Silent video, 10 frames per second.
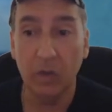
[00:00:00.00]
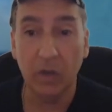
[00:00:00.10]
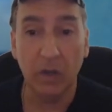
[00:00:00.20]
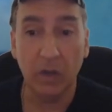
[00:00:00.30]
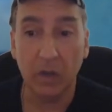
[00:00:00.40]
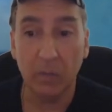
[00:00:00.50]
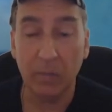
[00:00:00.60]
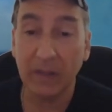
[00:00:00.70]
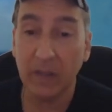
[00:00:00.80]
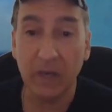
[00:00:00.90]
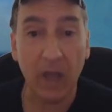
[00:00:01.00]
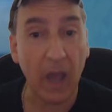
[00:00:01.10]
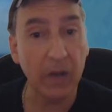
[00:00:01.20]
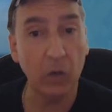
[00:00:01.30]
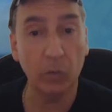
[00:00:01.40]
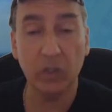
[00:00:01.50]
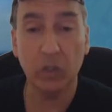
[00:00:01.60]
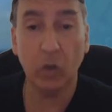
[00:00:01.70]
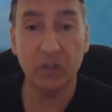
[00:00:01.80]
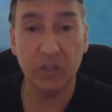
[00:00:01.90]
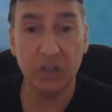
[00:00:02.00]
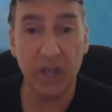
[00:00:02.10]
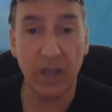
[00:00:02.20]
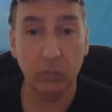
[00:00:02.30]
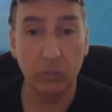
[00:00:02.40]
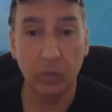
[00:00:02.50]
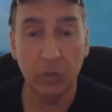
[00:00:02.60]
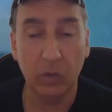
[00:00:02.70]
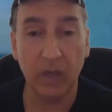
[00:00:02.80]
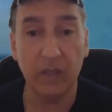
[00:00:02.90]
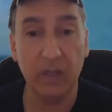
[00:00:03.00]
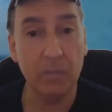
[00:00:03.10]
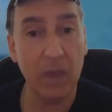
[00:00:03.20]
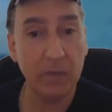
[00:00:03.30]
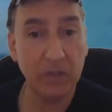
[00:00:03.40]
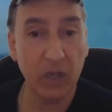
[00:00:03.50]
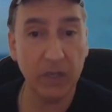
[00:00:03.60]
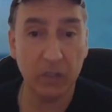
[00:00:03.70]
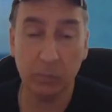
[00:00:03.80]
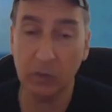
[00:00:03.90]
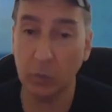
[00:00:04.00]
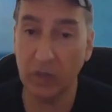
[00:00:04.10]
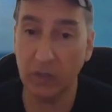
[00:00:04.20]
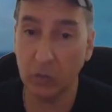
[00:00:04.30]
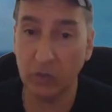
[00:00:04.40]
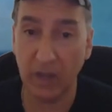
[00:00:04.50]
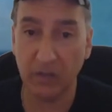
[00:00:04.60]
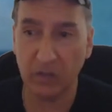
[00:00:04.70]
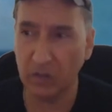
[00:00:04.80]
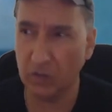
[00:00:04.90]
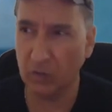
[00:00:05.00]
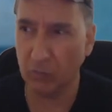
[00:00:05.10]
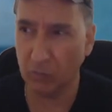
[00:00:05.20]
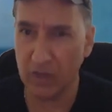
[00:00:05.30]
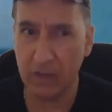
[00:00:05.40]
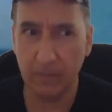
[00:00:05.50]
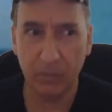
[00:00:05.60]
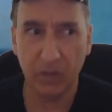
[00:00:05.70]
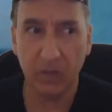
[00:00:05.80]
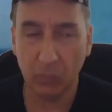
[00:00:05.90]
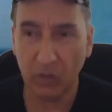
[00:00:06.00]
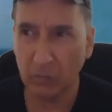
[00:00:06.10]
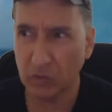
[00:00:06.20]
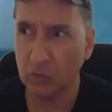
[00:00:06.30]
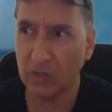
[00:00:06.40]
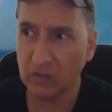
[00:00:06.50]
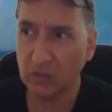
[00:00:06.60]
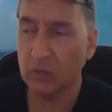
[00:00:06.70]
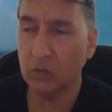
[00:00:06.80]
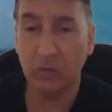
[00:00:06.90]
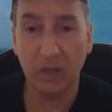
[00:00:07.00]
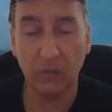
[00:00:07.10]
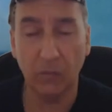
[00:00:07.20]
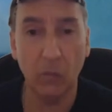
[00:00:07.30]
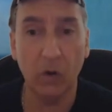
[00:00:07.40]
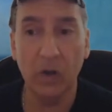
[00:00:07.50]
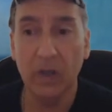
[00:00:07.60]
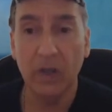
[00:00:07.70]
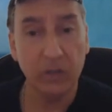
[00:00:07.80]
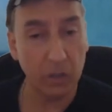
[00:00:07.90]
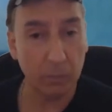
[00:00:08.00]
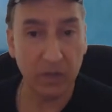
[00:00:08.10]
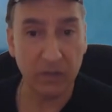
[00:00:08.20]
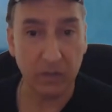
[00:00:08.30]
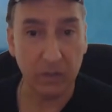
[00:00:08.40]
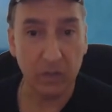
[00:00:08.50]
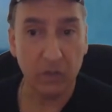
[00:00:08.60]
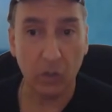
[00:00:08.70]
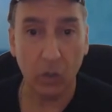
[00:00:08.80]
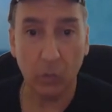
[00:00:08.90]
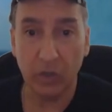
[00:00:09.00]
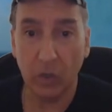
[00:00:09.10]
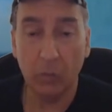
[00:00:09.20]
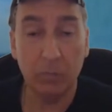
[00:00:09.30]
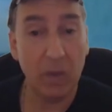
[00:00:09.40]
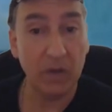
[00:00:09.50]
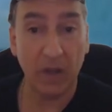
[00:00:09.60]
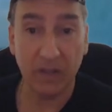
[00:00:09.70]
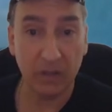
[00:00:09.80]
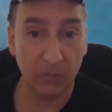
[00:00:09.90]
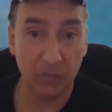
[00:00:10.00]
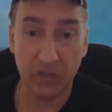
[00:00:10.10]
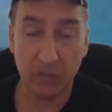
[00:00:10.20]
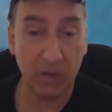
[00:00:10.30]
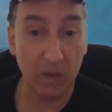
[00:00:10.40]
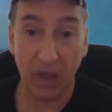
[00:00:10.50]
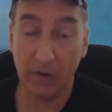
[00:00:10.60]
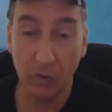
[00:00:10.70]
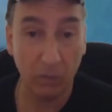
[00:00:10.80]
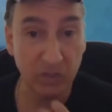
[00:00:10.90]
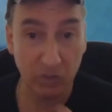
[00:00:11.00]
Back then. Now I don't know what the charge is now. Okay, there may be changes between 2003. Well, that was 2003, 2004 to the present. So, maybe I think the fees I don't know, I'm just